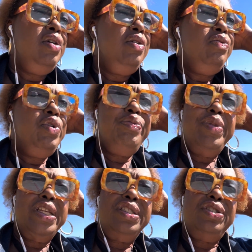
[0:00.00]
with
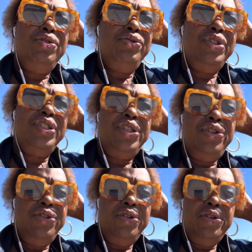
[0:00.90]
my students
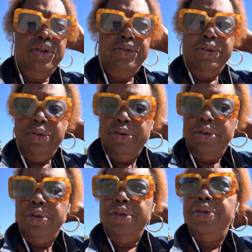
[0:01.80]
here on the
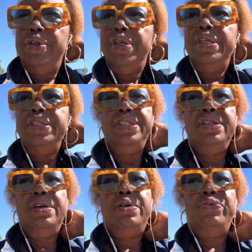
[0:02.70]

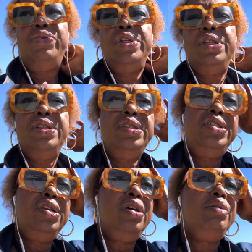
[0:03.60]
job, one of the
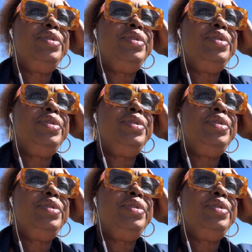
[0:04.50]
job